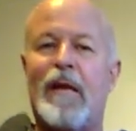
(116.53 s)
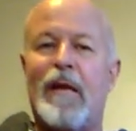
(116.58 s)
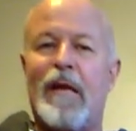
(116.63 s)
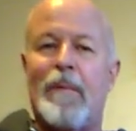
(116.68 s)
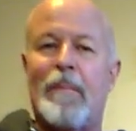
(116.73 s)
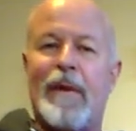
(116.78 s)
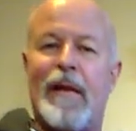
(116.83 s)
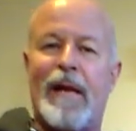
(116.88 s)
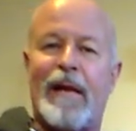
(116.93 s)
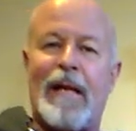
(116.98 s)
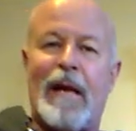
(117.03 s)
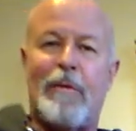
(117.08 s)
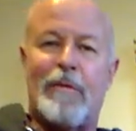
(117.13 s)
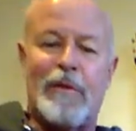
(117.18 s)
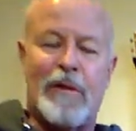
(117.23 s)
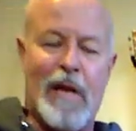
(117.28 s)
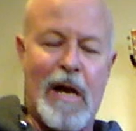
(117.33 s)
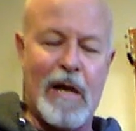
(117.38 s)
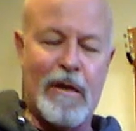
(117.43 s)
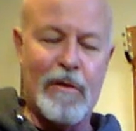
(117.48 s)
But like I was
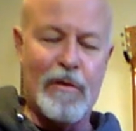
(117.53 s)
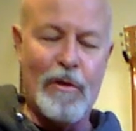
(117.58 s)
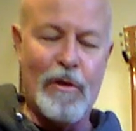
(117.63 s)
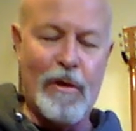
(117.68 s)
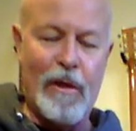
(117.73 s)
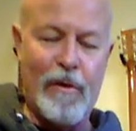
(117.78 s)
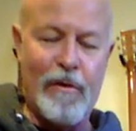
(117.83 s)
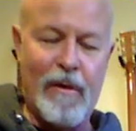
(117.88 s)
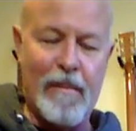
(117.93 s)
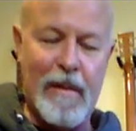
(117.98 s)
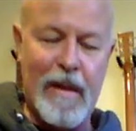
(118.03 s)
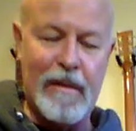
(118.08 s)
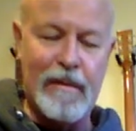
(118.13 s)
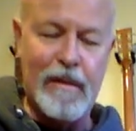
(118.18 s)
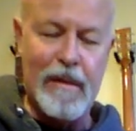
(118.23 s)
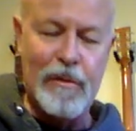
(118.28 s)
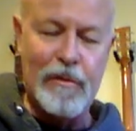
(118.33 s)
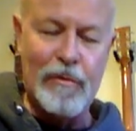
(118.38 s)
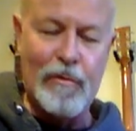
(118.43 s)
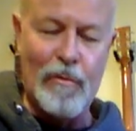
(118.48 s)
talking earlier about
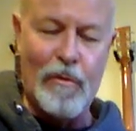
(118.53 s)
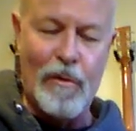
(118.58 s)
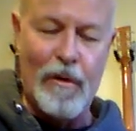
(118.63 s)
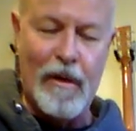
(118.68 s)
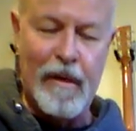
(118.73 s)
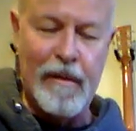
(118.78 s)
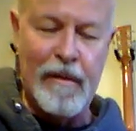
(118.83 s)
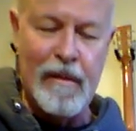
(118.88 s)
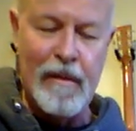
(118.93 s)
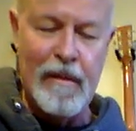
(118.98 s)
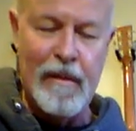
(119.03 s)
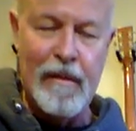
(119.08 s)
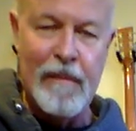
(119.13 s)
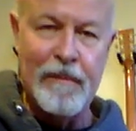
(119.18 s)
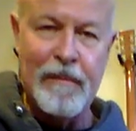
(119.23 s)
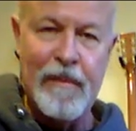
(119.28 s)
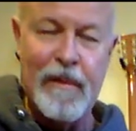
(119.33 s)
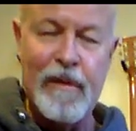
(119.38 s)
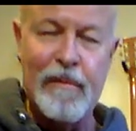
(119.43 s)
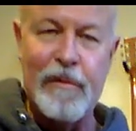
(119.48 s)
this chord,
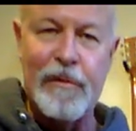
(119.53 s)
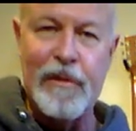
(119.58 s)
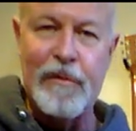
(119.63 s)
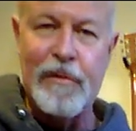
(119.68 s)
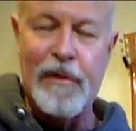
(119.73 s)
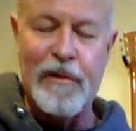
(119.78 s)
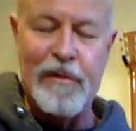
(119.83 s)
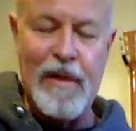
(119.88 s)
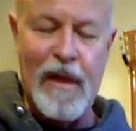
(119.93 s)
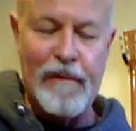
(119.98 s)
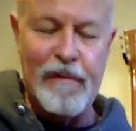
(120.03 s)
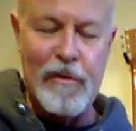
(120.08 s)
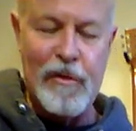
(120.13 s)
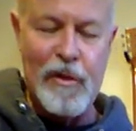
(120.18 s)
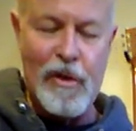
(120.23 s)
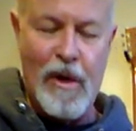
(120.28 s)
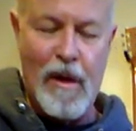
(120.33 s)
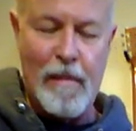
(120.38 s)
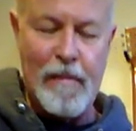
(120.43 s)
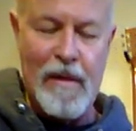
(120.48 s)
which is a 7
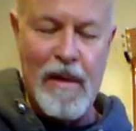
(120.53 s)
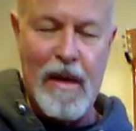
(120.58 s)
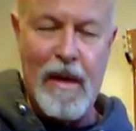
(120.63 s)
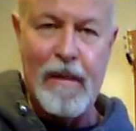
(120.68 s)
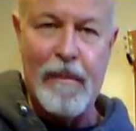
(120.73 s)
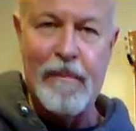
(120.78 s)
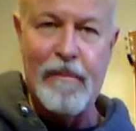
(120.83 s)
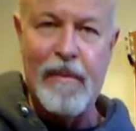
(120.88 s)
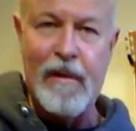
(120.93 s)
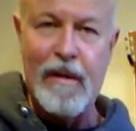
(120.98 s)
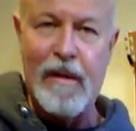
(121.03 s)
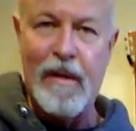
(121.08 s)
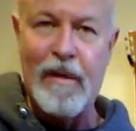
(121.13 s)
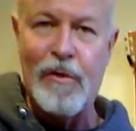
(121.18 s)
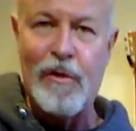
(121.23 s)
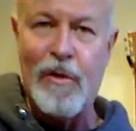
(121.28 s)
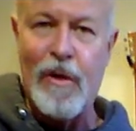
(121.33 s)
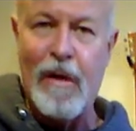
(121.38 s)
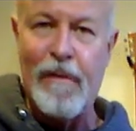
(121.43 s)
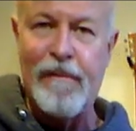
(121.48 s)
sharp 9
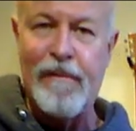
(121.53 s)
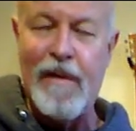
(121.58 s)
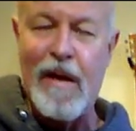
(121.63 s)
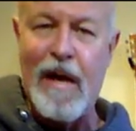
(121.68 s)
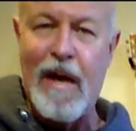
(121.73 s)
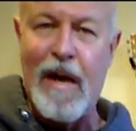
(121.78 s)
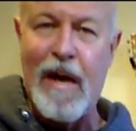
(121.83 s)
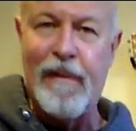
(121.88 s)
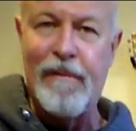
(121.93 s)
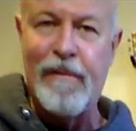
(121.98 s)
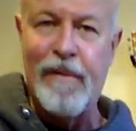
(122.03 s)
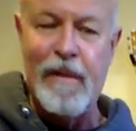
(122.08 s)
sharp 5,